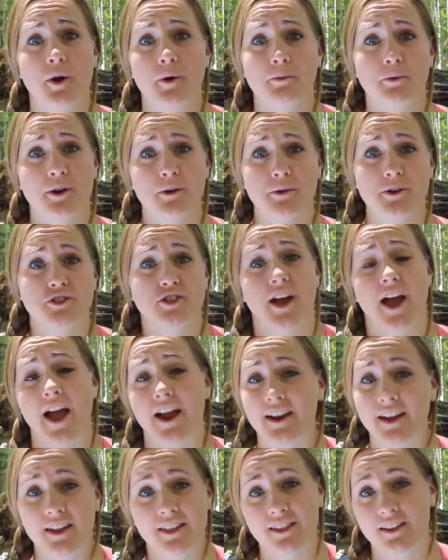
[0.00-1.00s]
pretty much
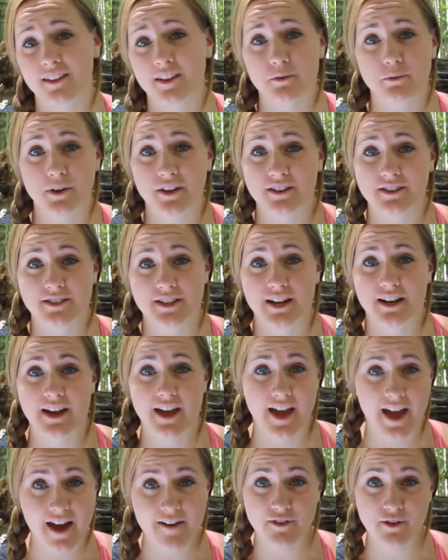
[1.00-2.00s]
anything that we decide to
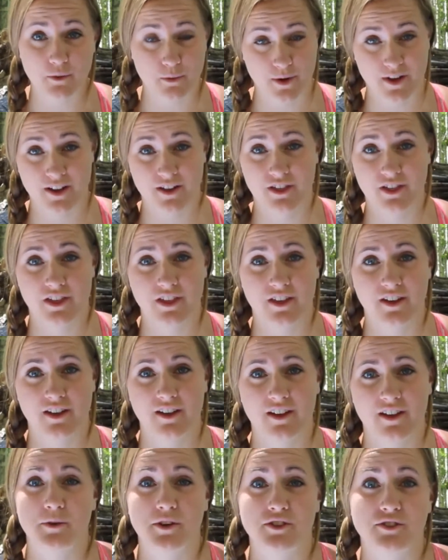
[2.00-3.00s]
have it with.
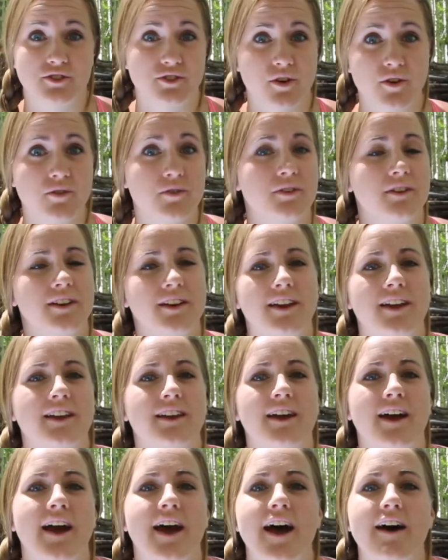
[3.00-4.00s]
We don't need
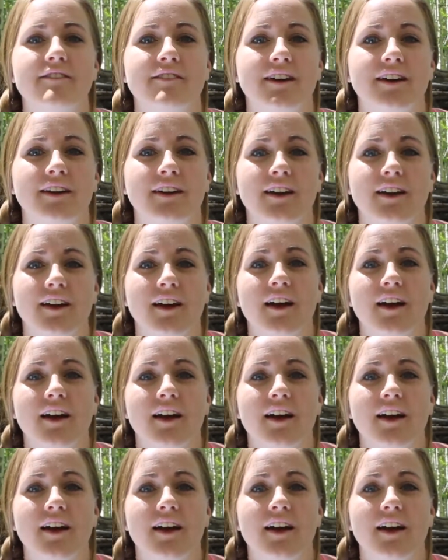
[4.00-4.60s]
to have it